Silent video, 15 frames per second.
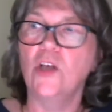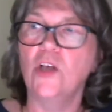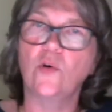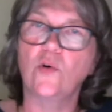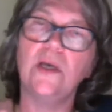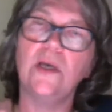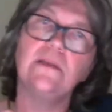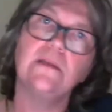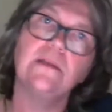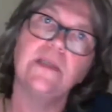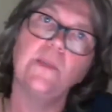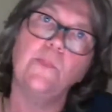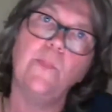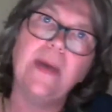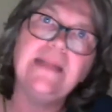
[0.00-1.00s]
So it
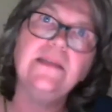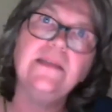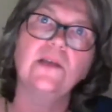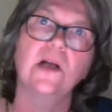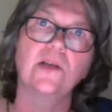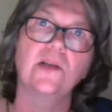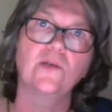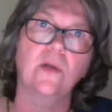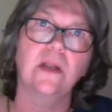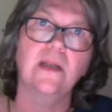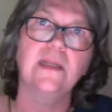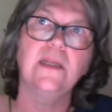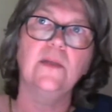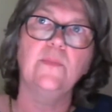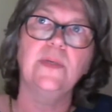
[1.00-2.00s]
depends also
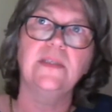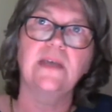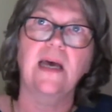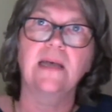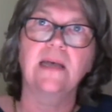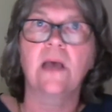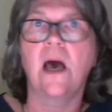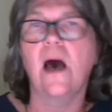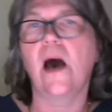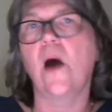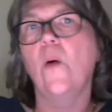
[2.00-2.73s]
a little bit as